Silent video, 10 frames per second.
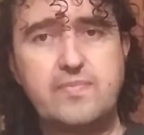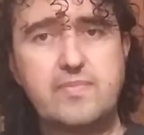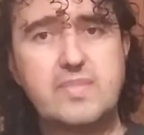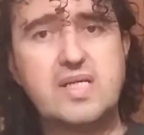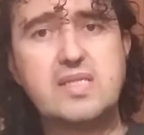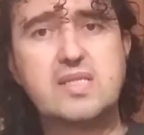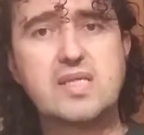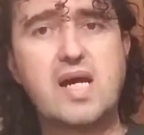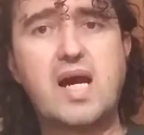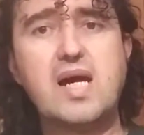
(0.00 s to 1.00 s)
but
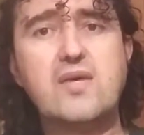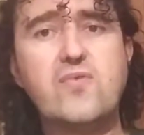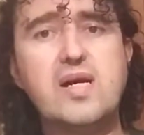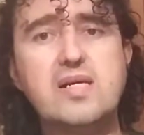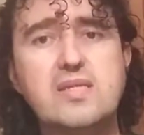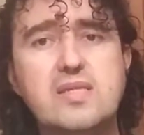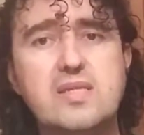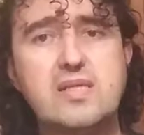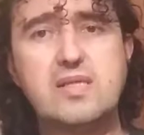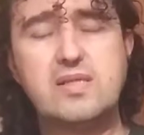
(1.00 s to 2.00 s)
I went.
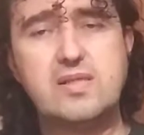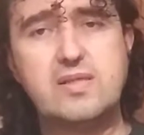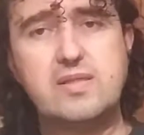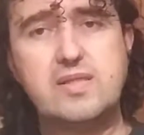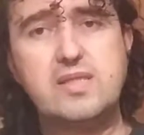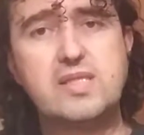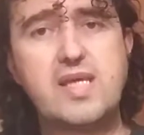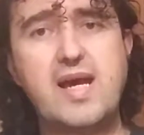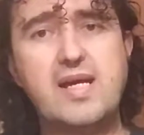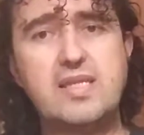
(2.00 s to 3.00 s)

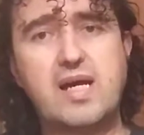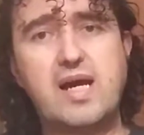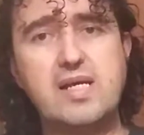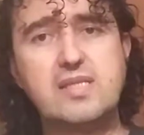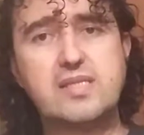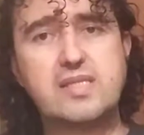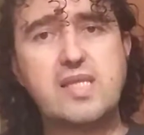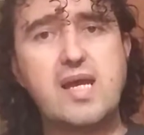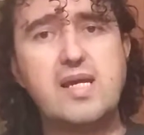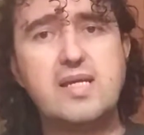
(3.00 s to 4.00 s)
Instead, I
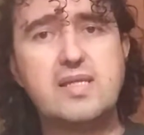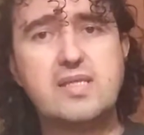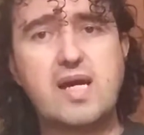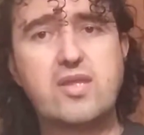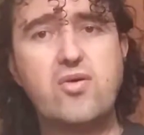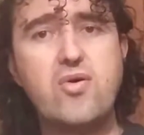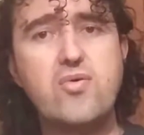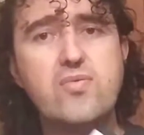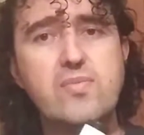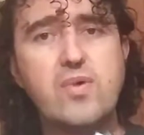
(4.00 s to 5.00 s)
stayed at
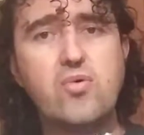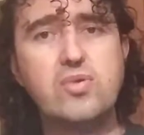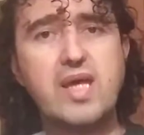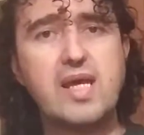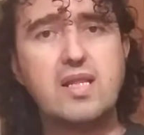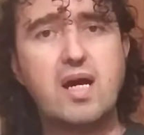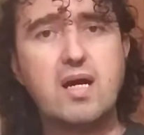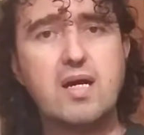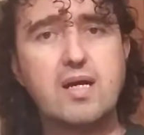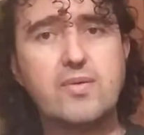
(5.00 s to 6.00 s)
home all day
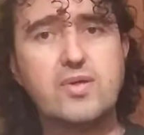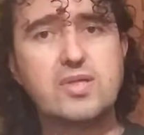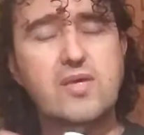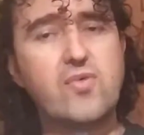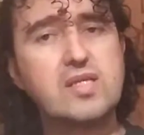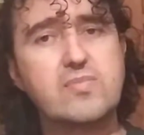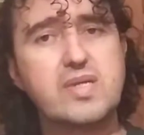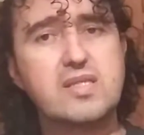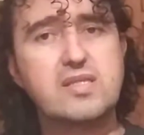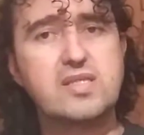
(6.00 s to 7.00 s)
long because I was a
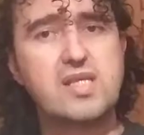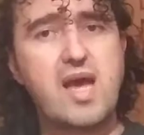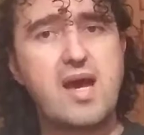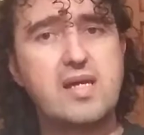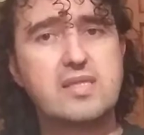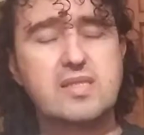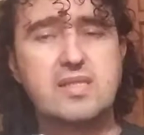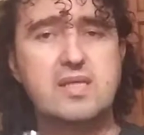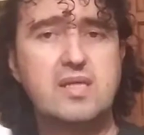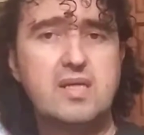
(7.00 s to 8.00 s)
bit sad.
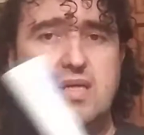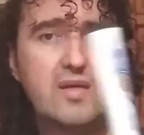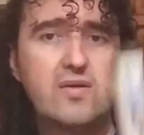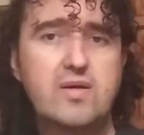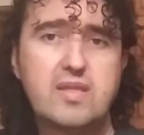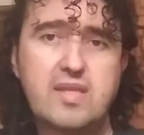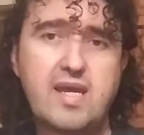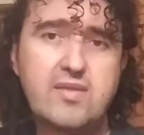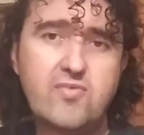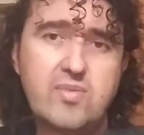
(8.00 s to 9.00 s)

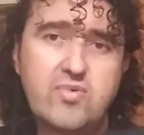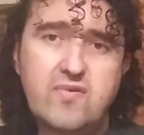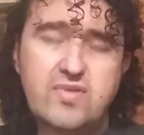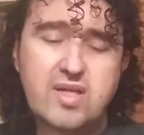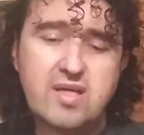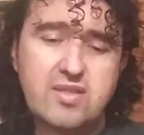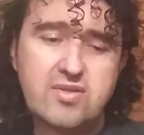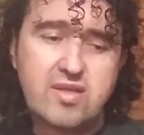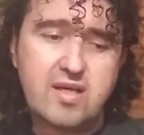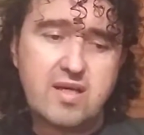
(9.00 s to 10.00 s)
Then we moved on to
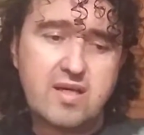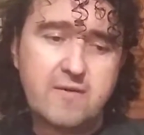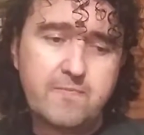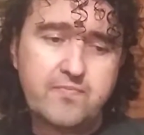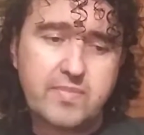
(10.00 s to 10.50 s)
the